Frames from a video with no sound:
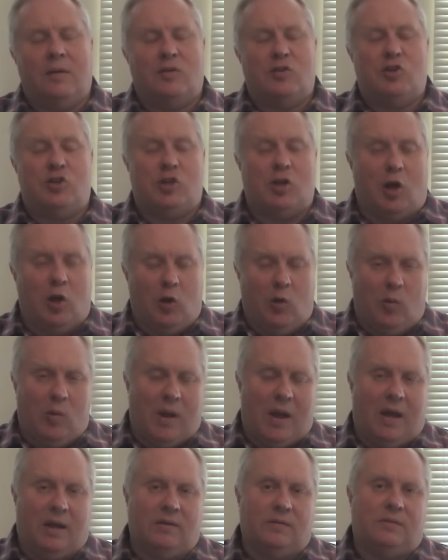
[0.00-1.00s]

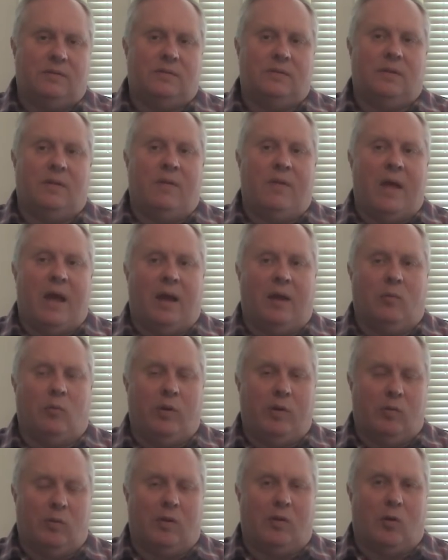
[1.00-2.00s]
show us that
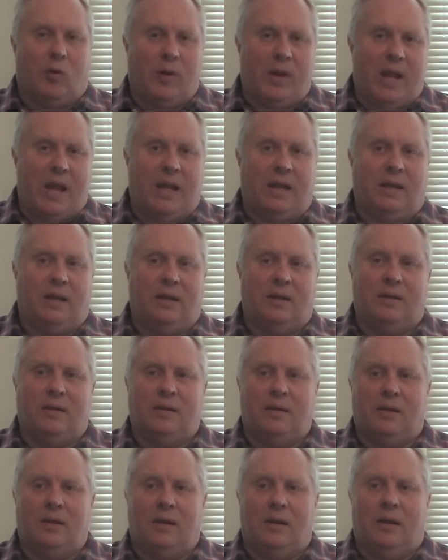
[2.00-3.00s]
we were created